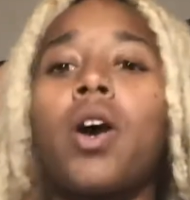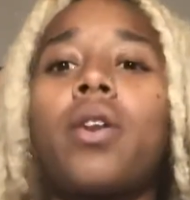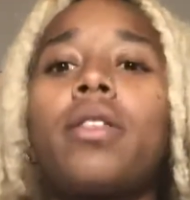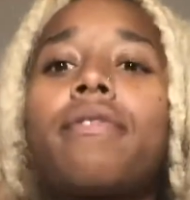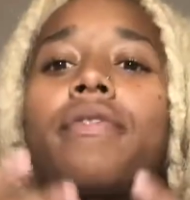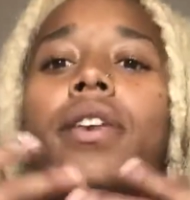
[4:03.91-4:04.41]
And
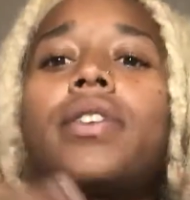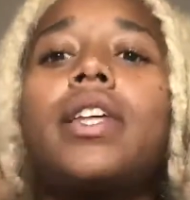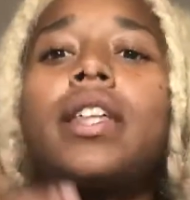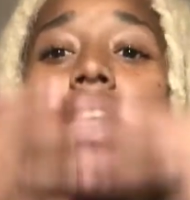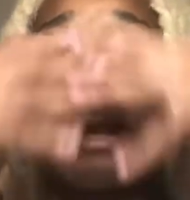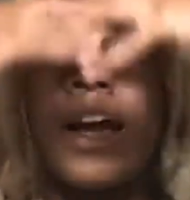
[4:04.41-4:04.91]
the first thing
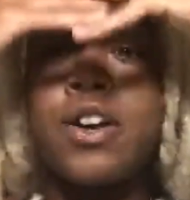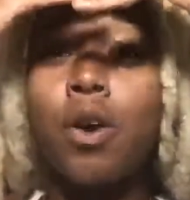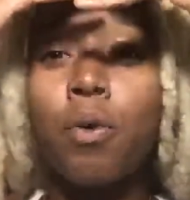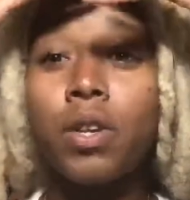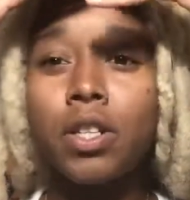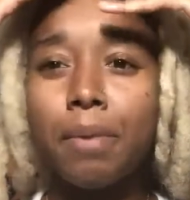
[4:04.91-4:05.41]
that I
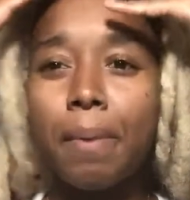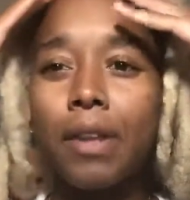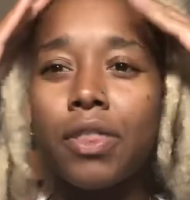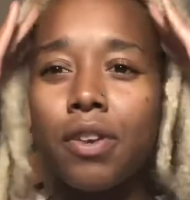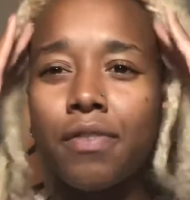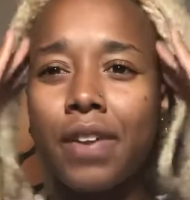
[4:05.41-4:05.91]
notice about
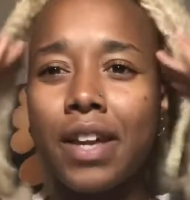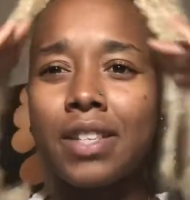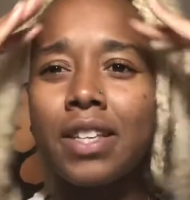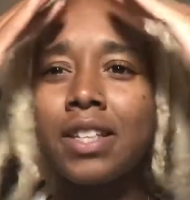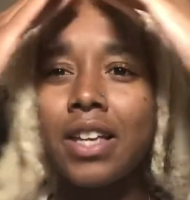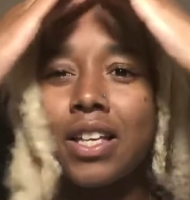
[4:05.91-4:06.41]
their
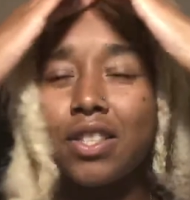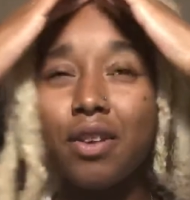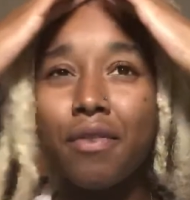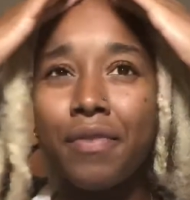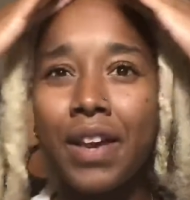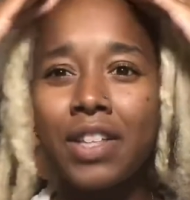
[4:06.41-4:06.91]
faces is their
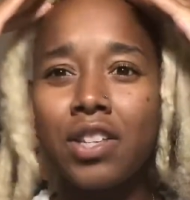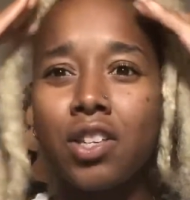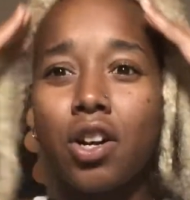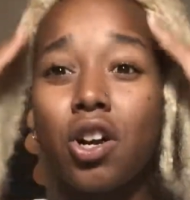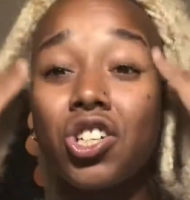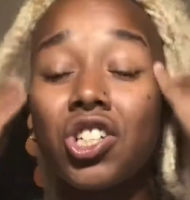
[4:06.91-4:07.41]
faces
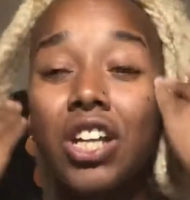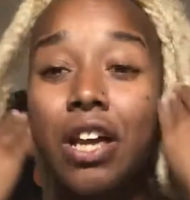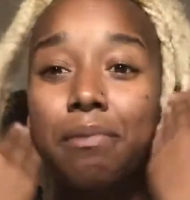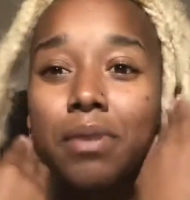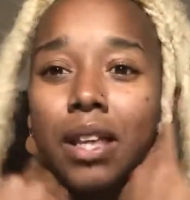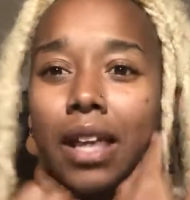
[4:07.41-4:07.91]
are
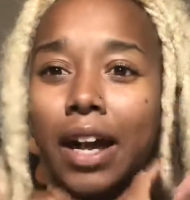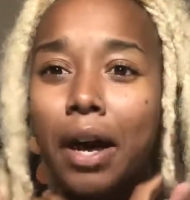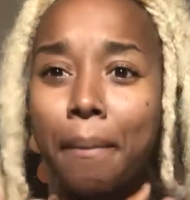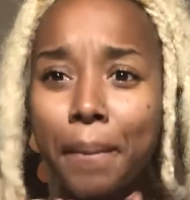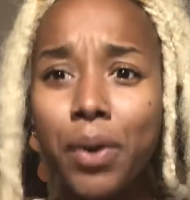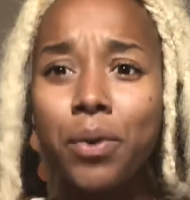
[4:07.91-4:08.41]
shaped like a
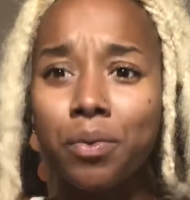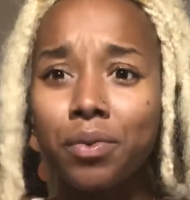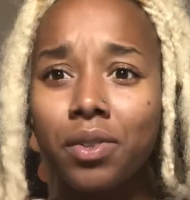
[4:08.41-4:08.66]
moon,